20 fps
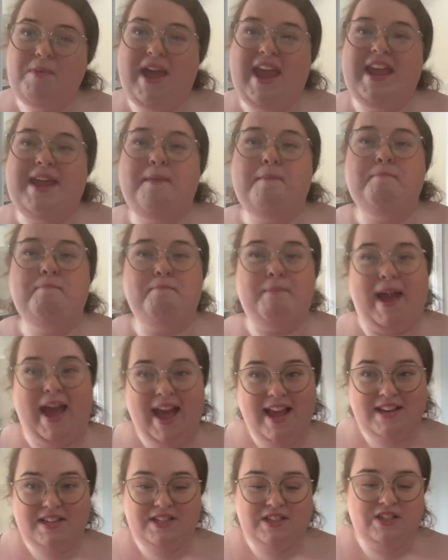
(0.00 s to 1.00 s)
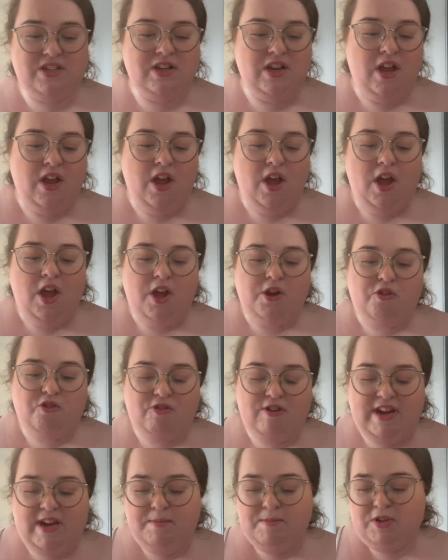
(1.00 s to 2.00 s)
a matte
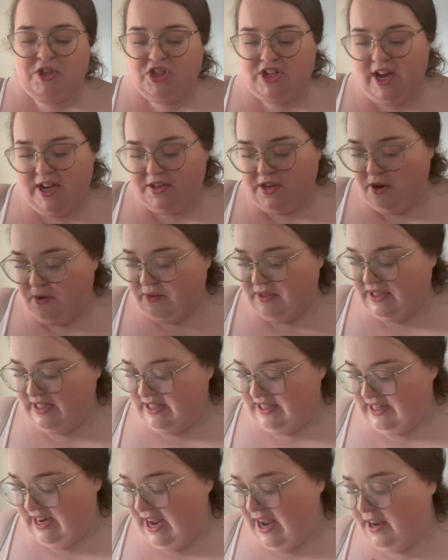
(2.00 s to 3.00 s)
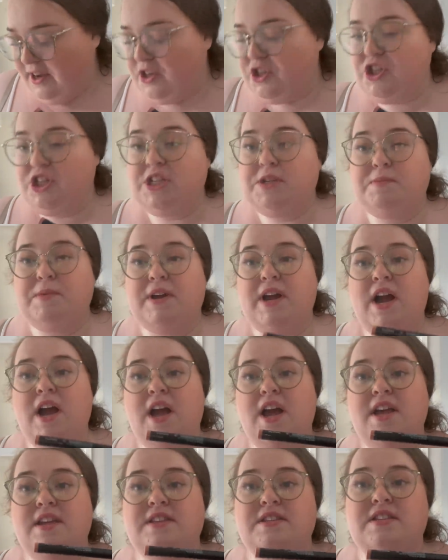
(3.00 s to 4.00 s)
cream shadow stick just
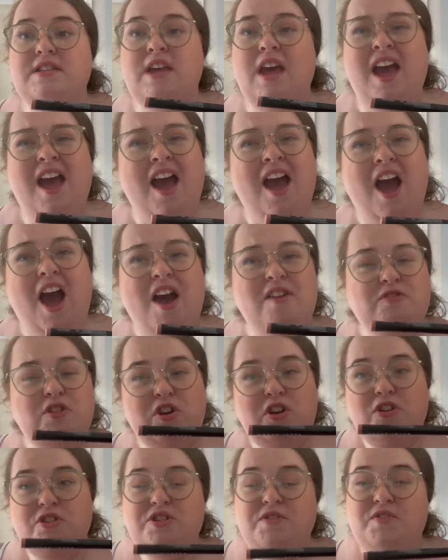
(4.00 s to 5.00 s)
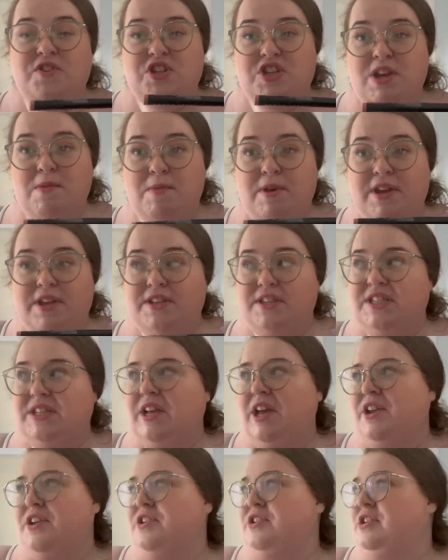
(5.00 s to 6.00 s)
because I've got lots of shimmers
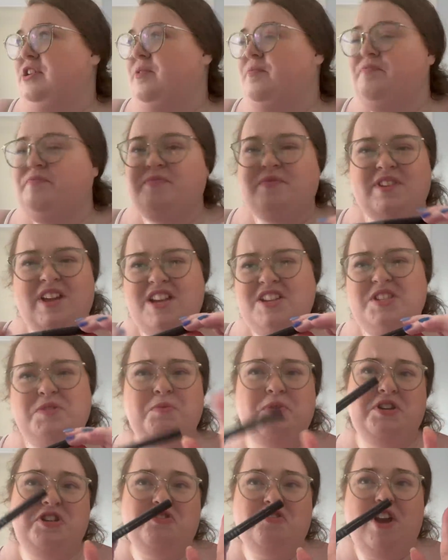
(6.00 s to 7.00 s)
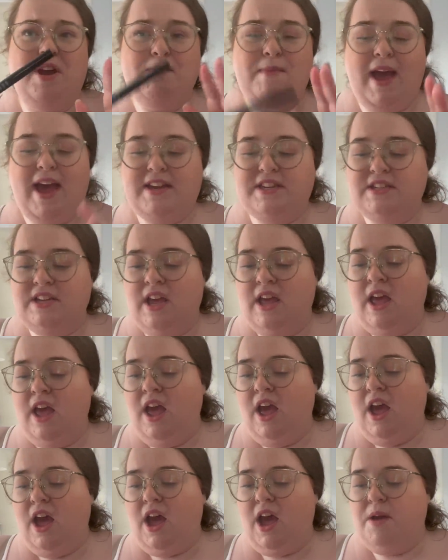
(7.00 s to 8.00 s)
and I just wanted to try a matte.
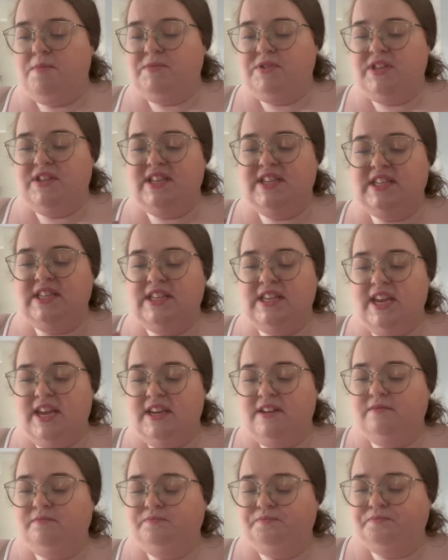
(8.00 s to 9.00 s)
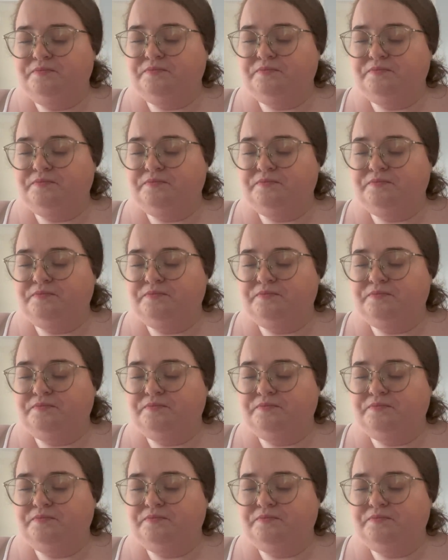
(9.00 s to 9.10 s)
So this is in